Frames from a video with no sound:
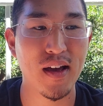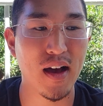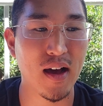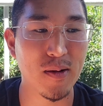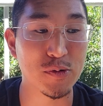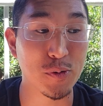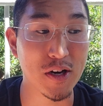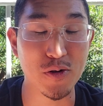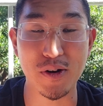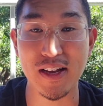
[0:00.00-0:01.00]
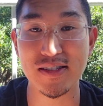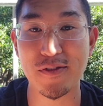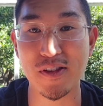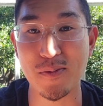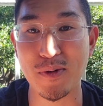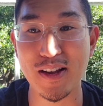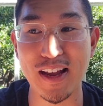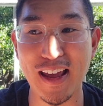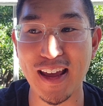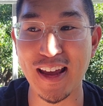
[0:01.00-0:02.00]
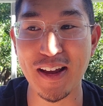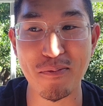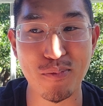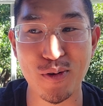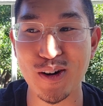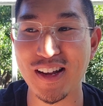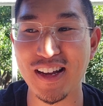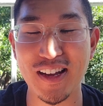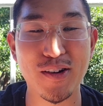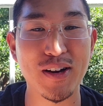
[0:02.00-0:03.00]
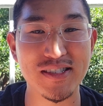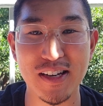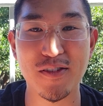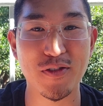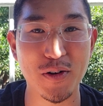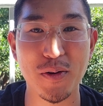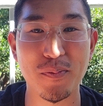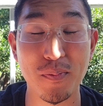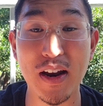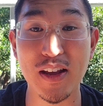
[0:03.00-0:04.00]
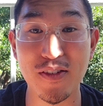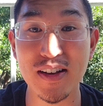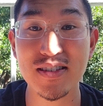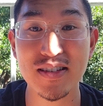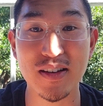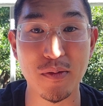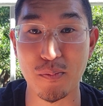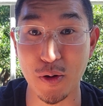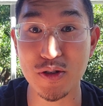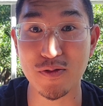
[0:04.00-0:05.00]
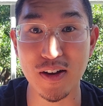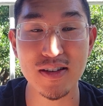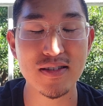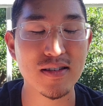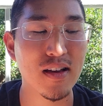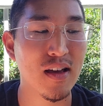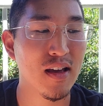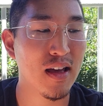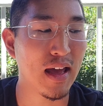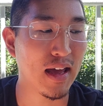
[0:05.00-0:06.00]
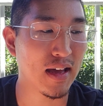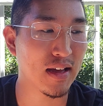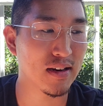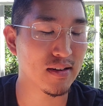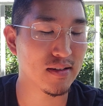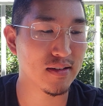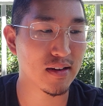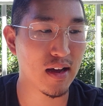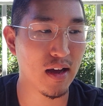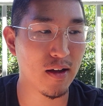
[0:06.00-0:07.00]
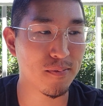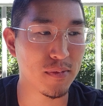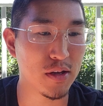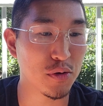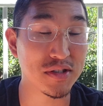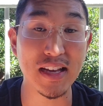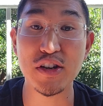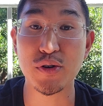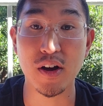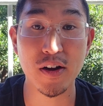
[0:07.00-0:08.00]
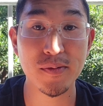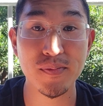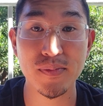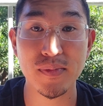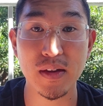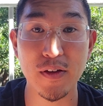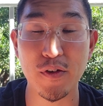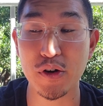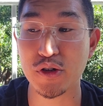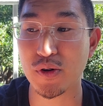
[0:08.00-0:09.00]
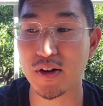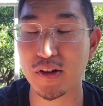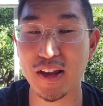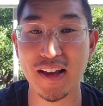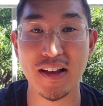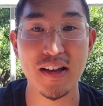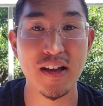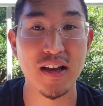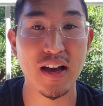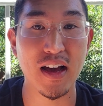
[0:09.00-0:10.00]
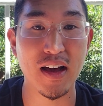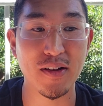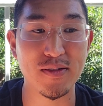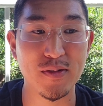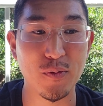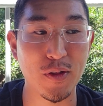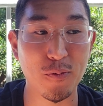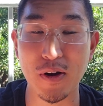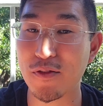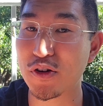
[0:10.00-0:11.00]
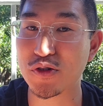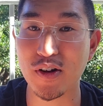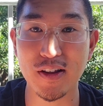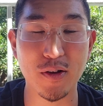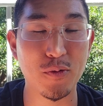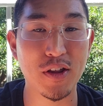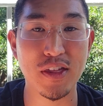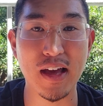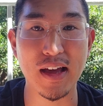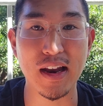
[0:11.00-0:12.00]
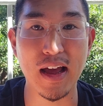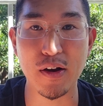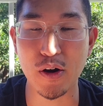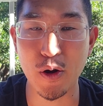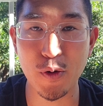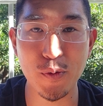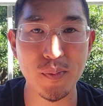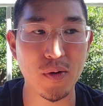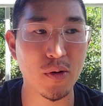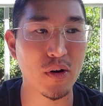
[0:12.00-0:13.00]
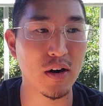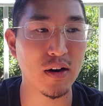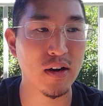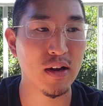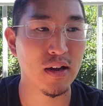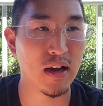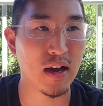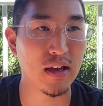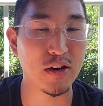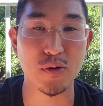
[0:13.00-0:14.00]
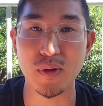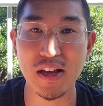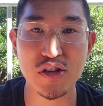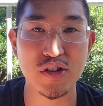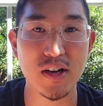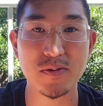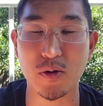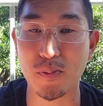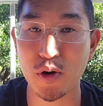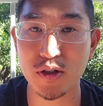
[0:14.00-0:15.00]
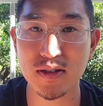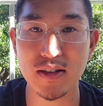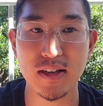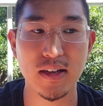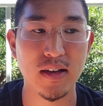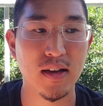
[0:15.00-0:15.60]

Um, 2020 has definitely been a pretty crazy year for many of us, or most of us. And, um, you know, stay strong. If you're struggling uh, with whatever you're struggling with at, at your home or uh, in your relationships or personally,